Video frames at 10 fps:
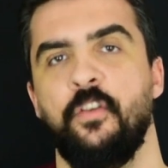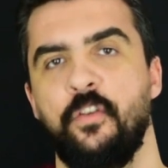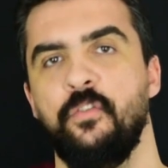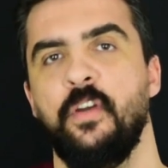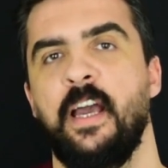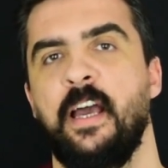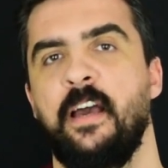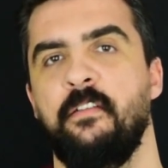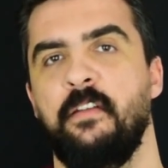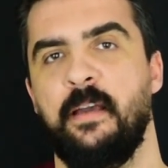You
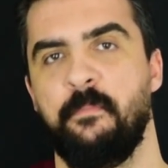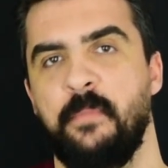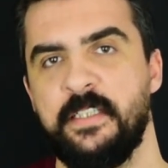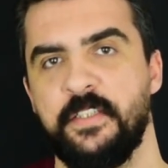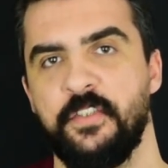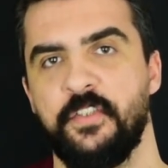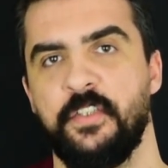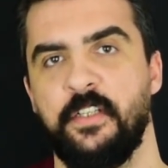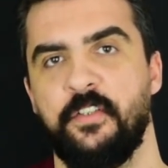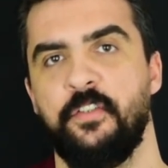have a message
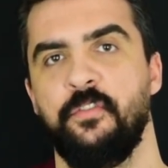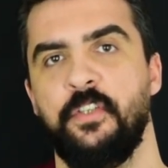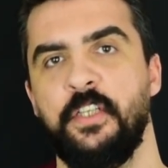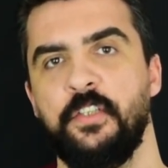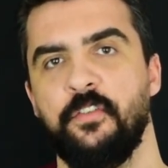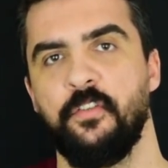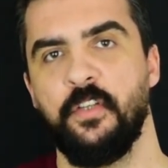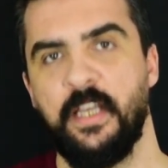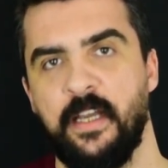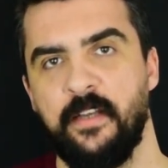that you need to
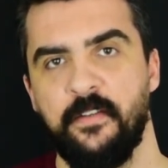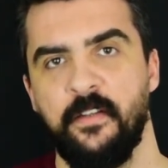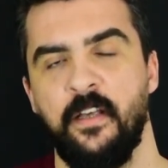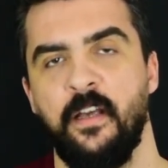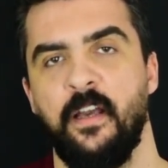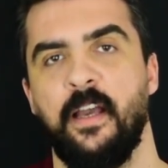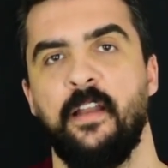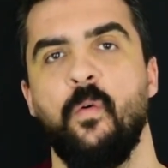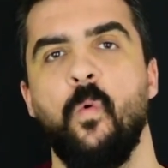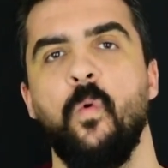get,
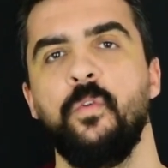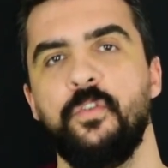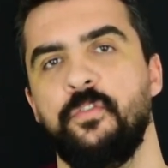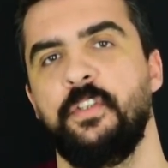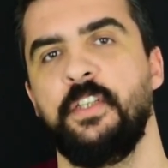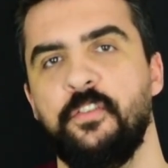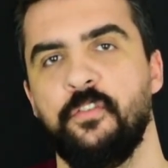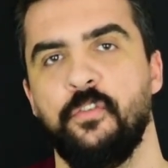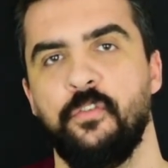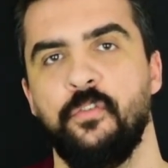and all you need
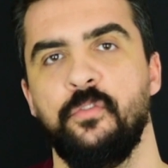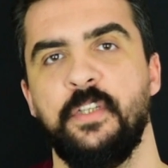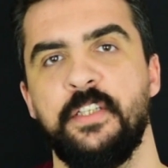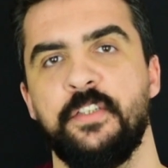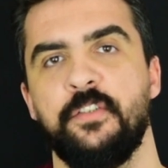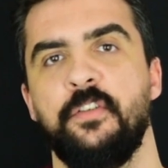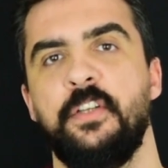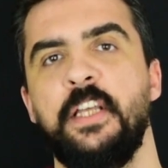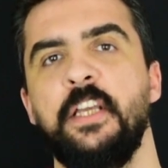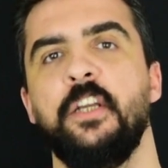to do is to
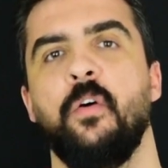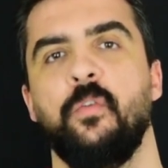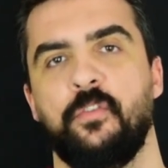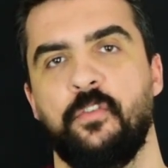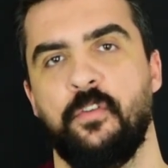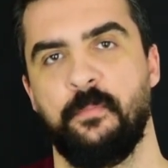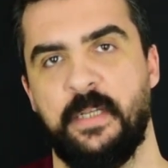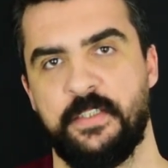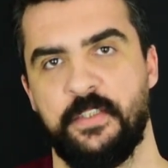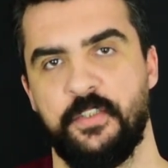decode the
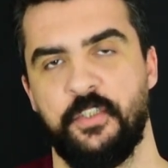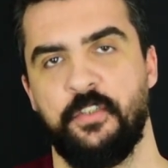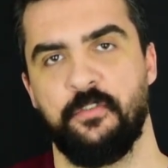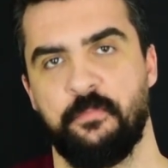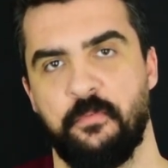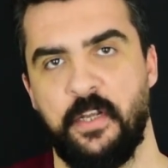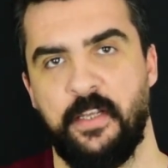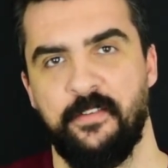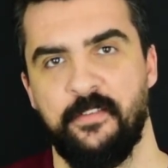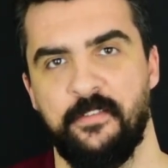message in your
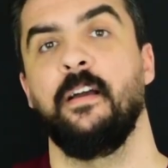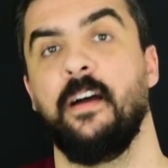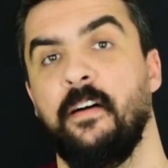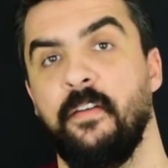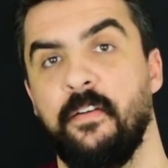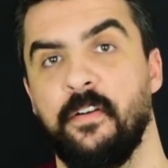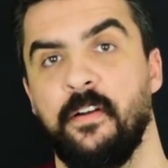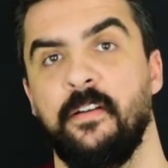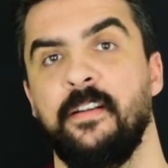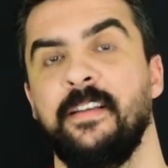brain.
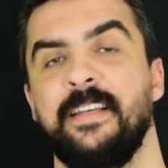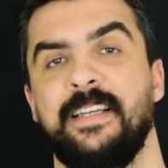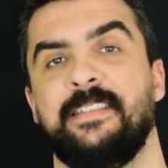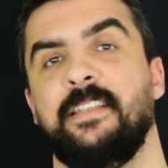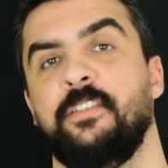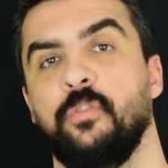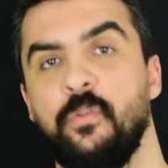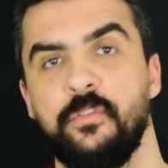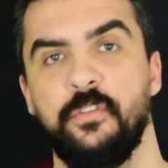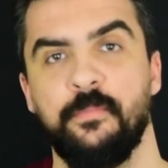However, as I
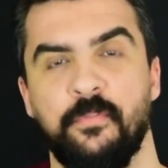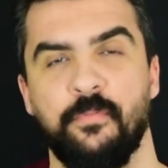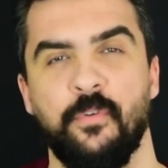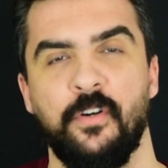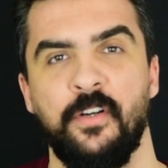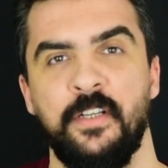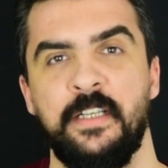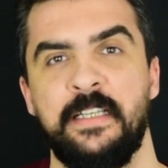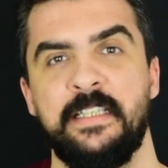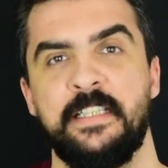told you
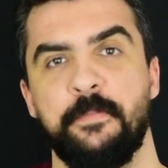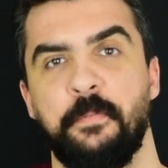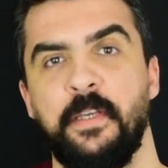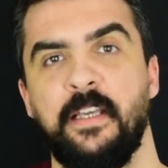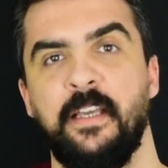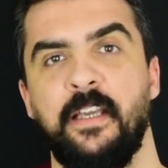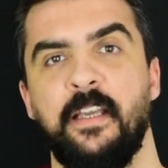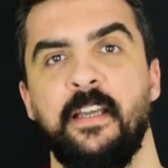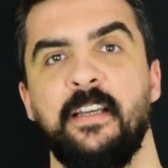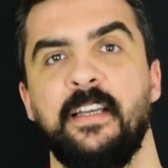before,
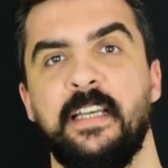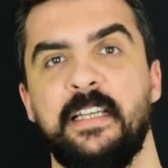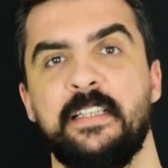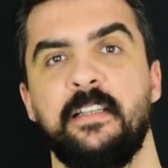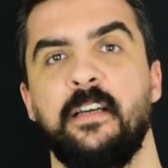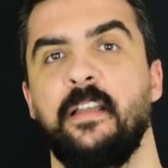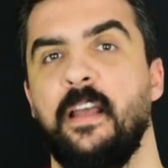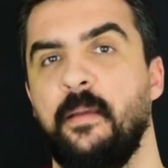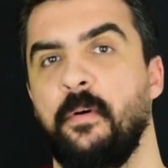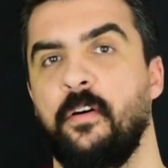speaking is not
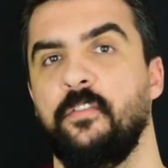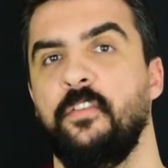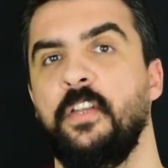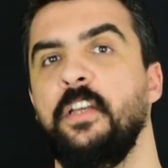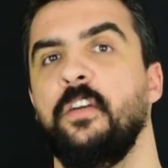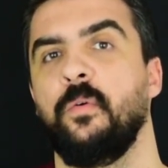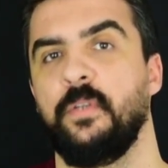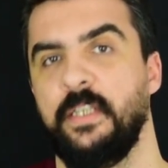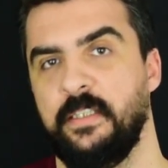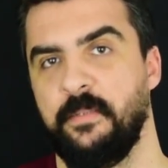about
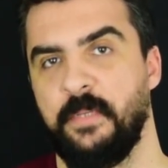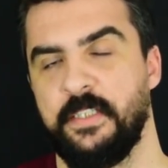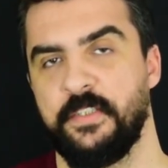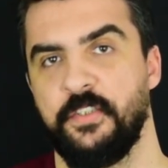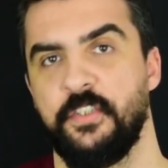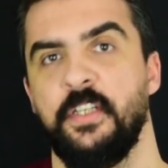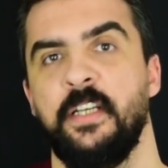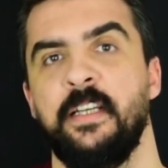decoding the message.